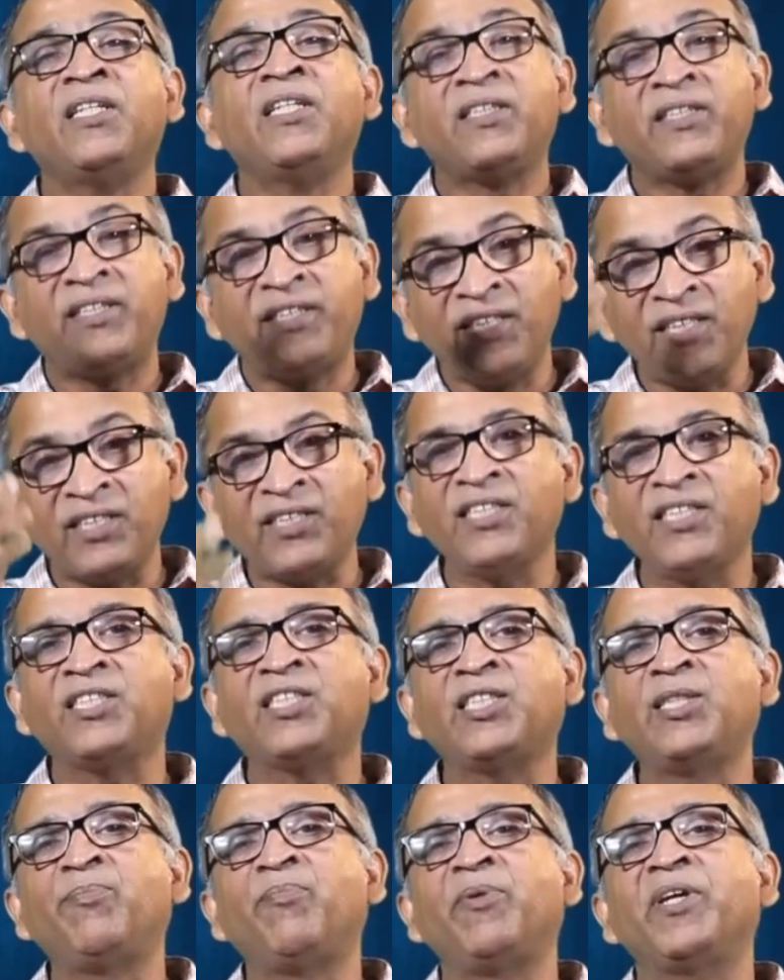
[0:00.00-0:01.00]
This
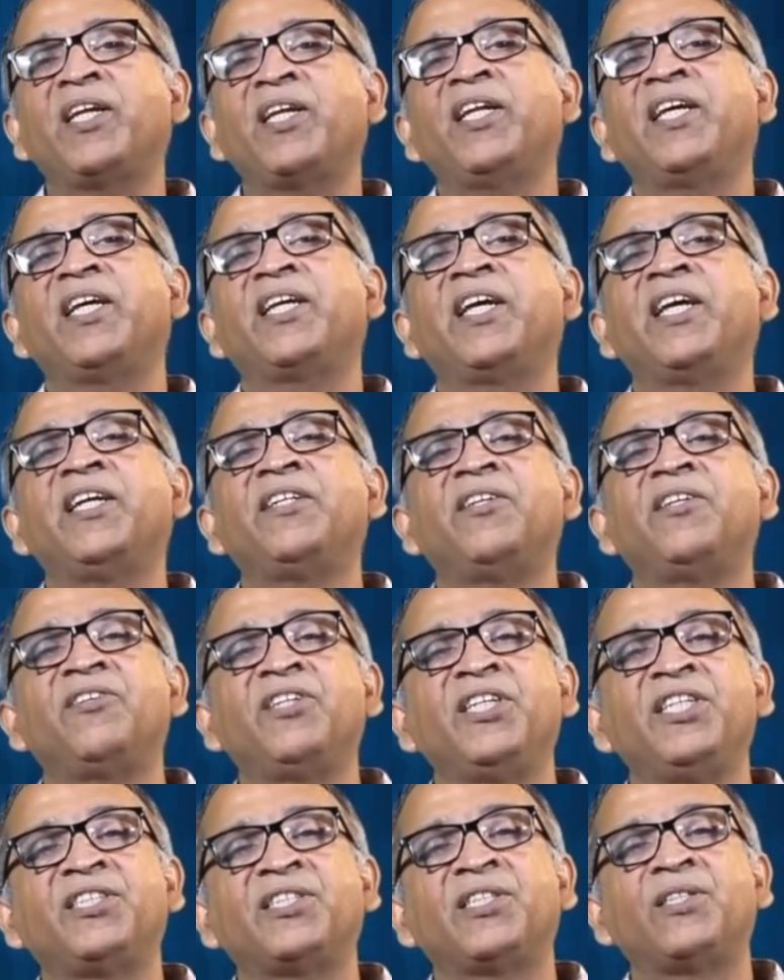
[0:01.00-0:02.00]
is typically again the
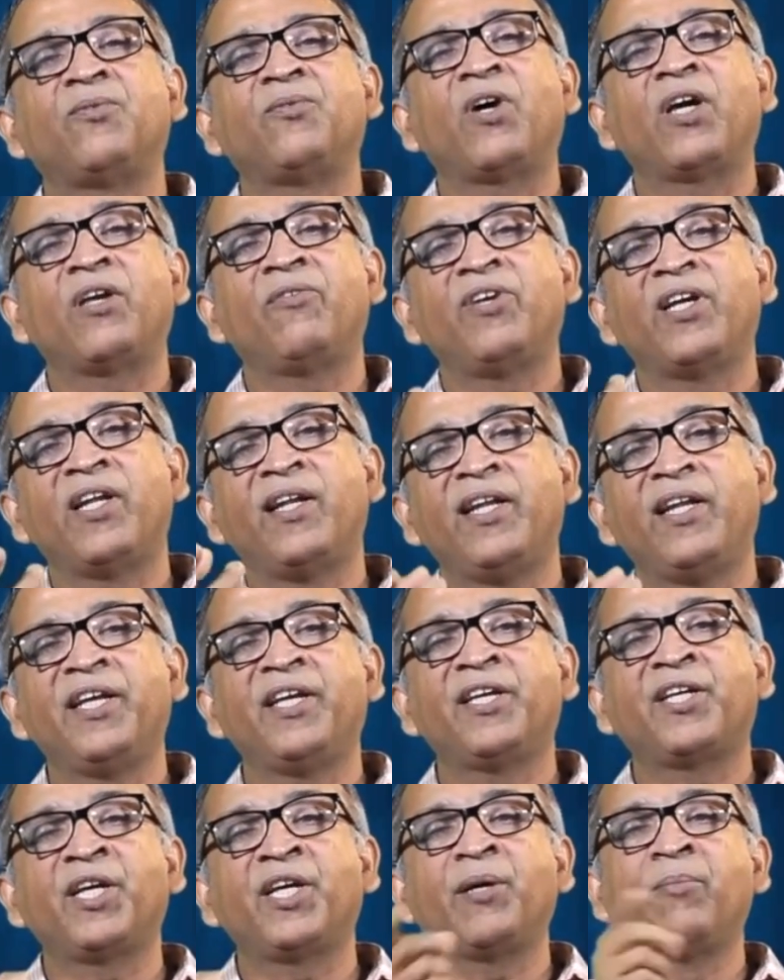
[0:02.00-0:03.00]
reason why we are
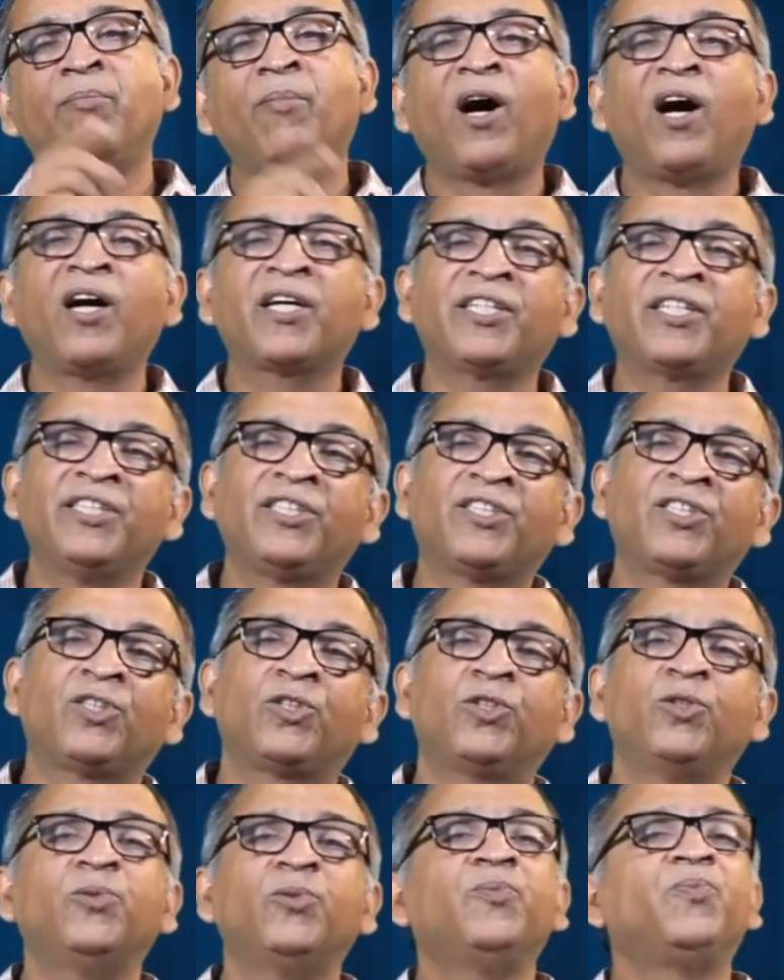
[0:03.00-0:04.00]
linking markets
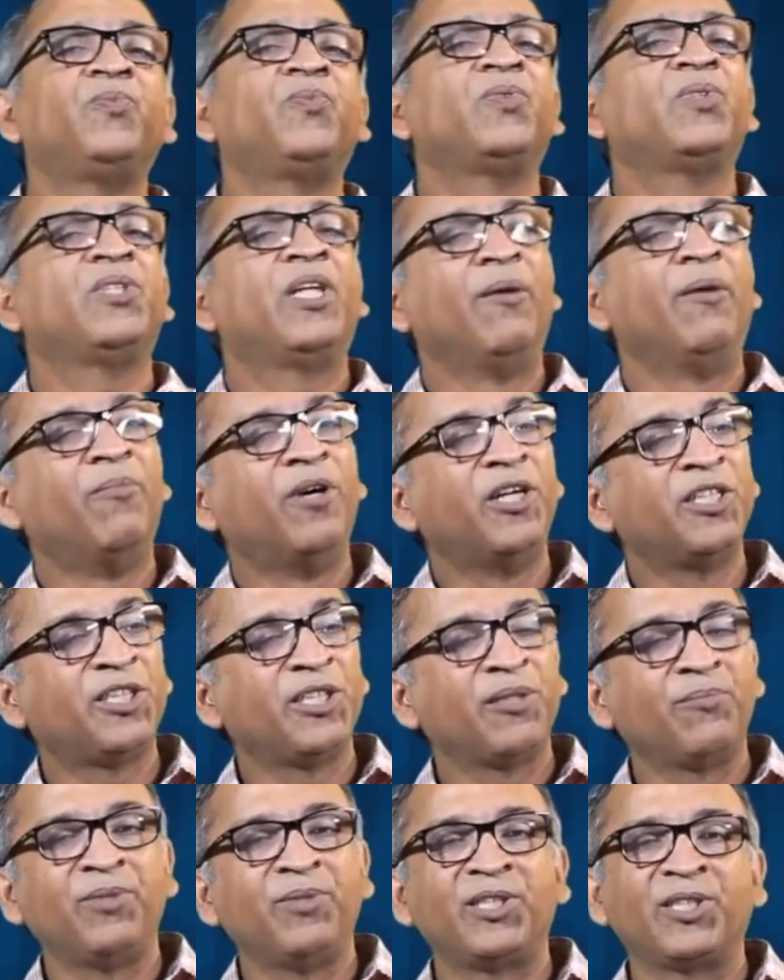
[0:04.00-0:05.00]
to
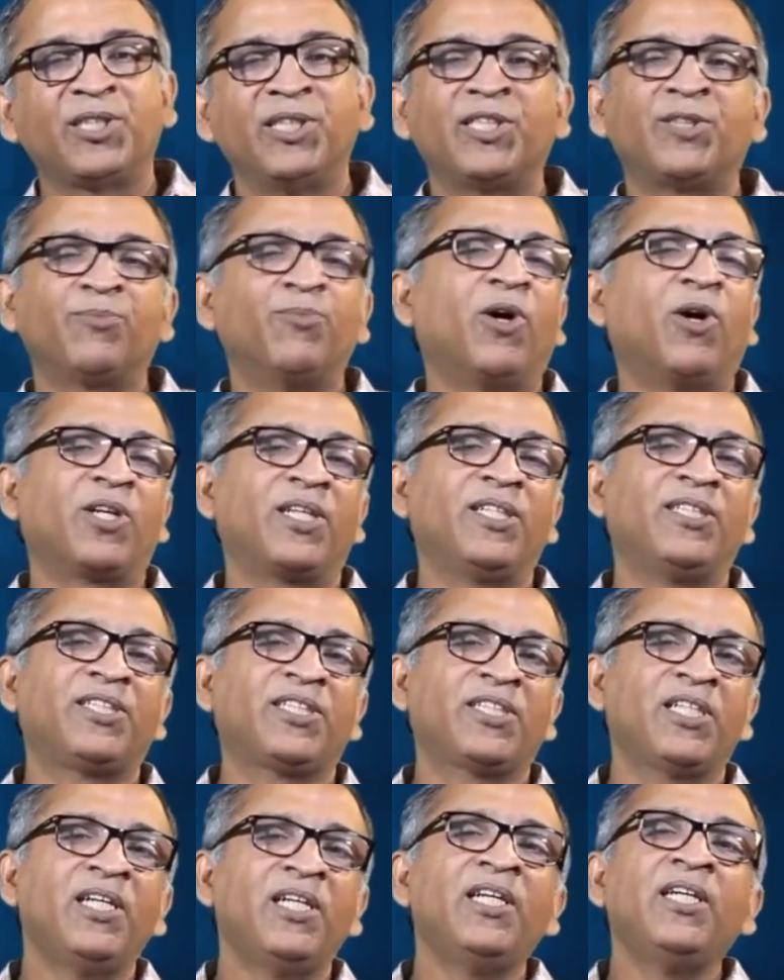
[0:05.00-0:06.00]
emerging business
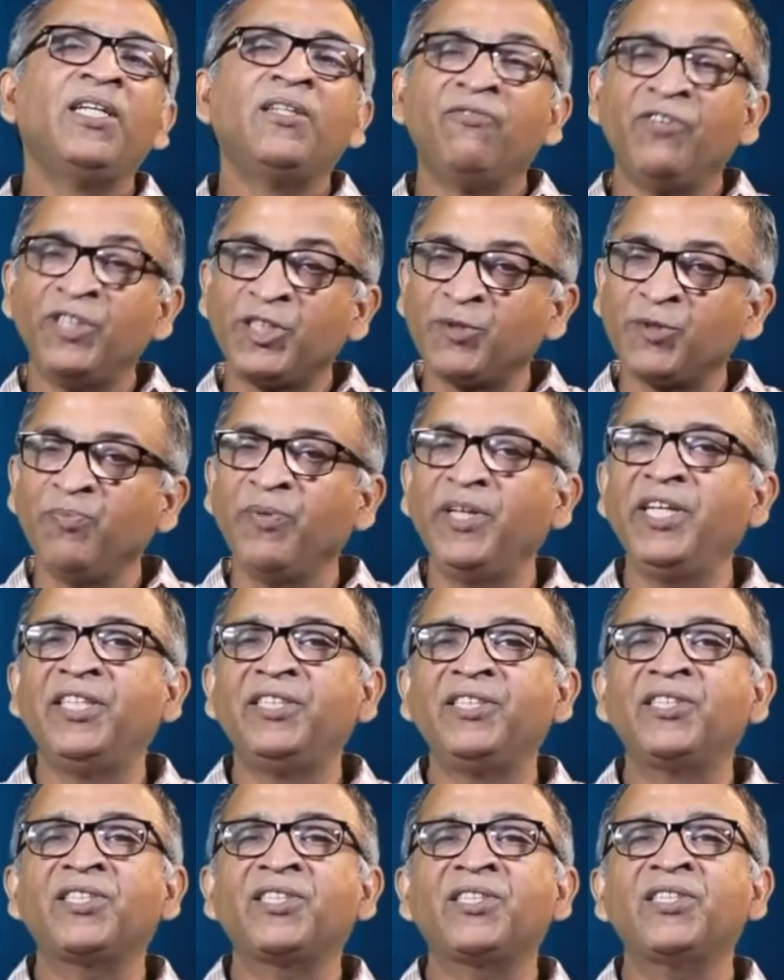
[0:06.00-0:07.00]
models, which
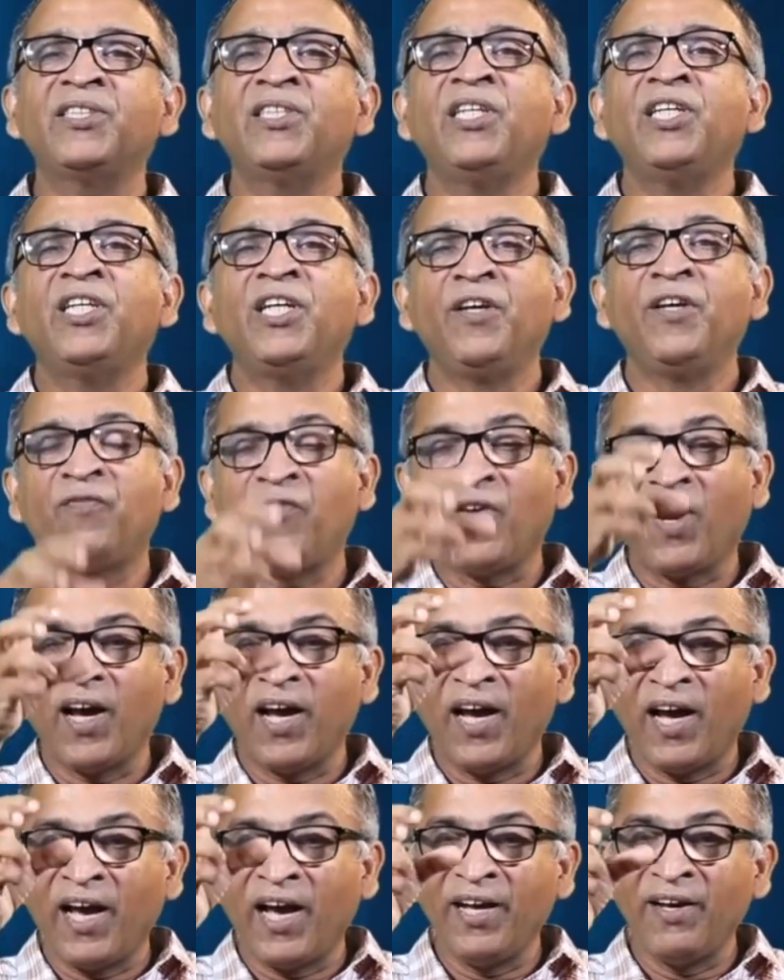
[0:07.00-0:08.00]
means if
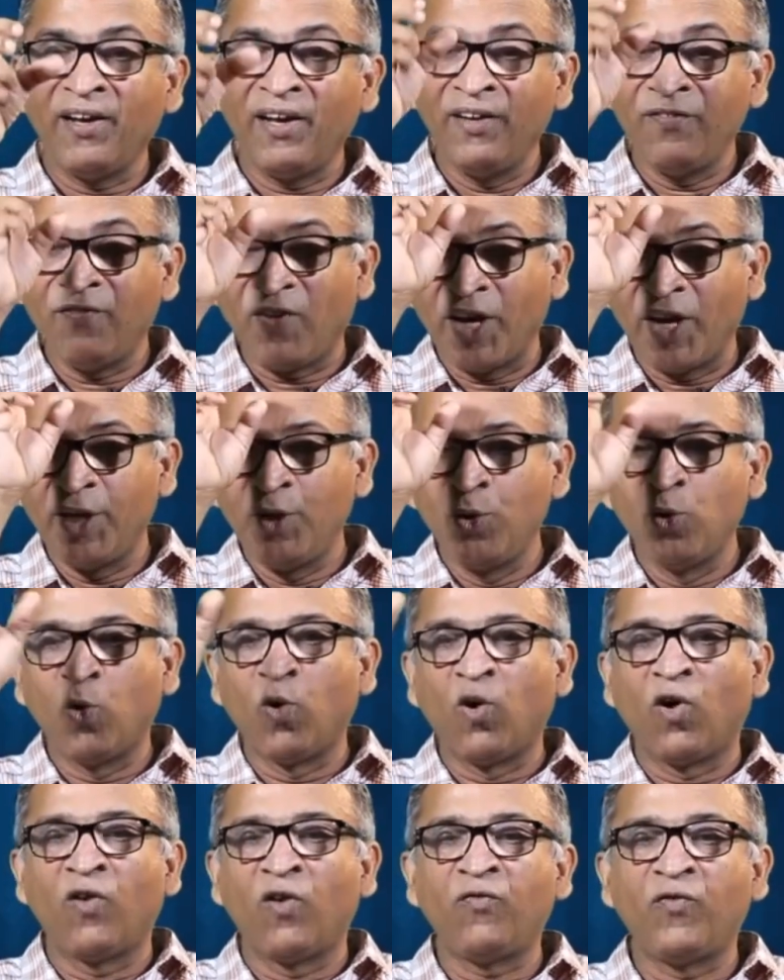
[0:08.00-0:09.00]
I
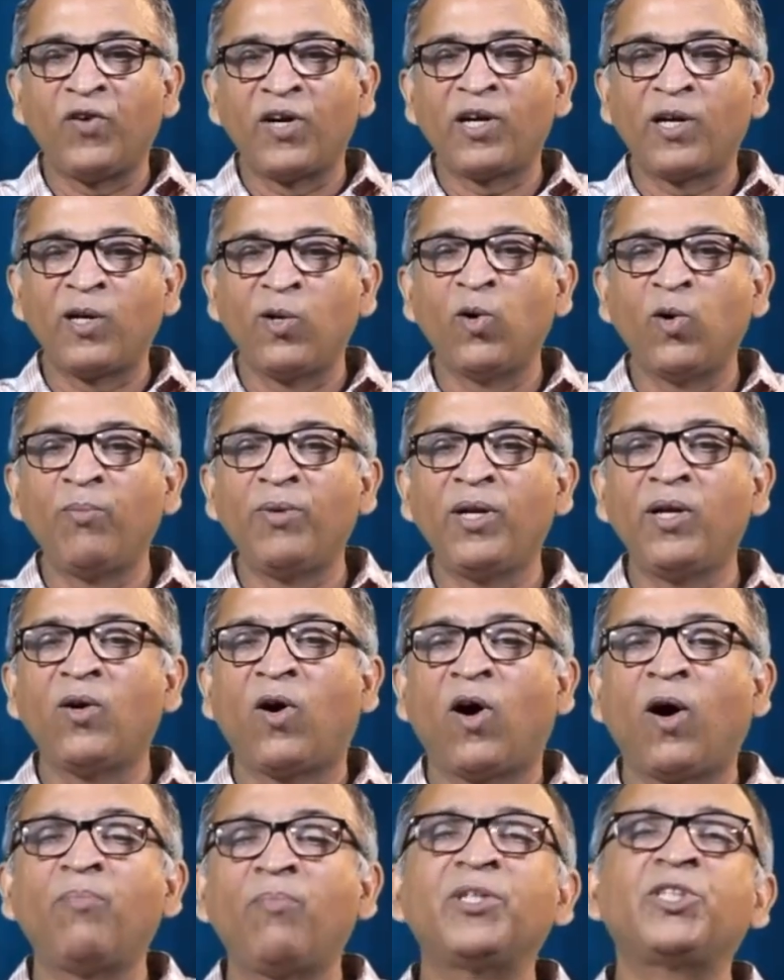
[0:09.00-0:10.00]
know of a
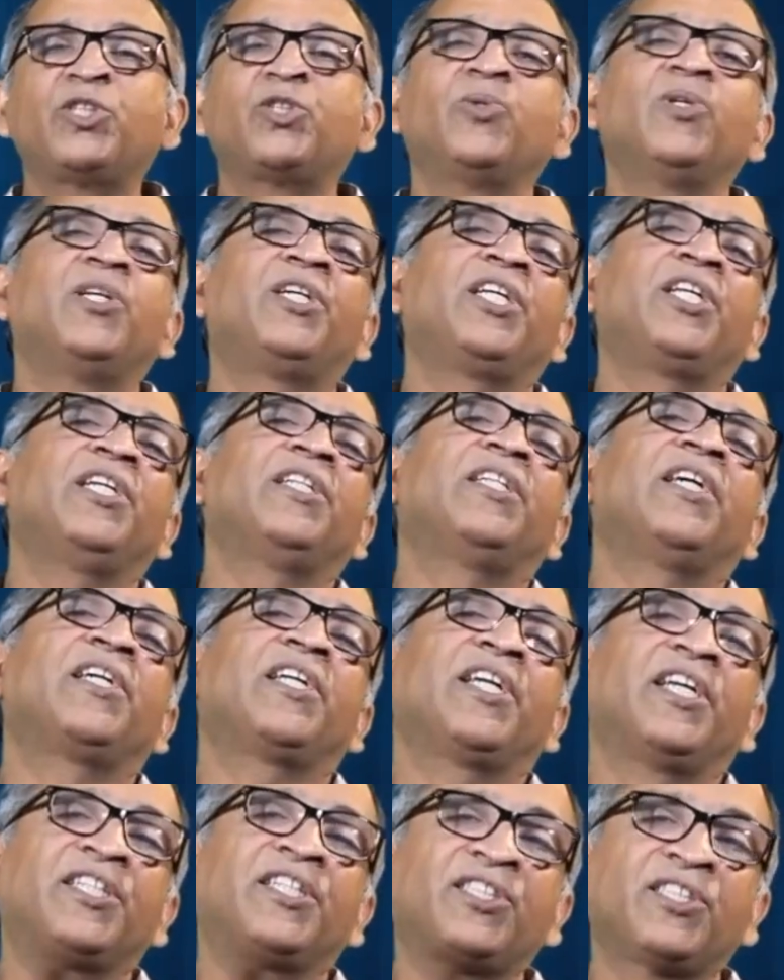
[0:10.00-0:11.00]
global opportunity
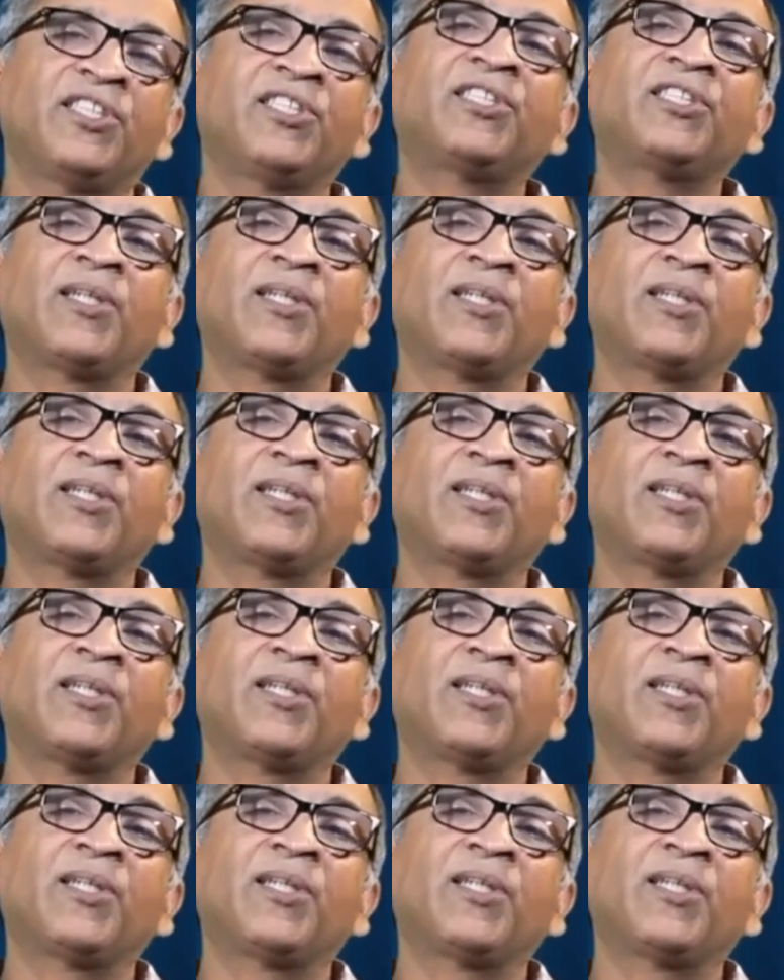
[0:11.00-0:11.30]
that exists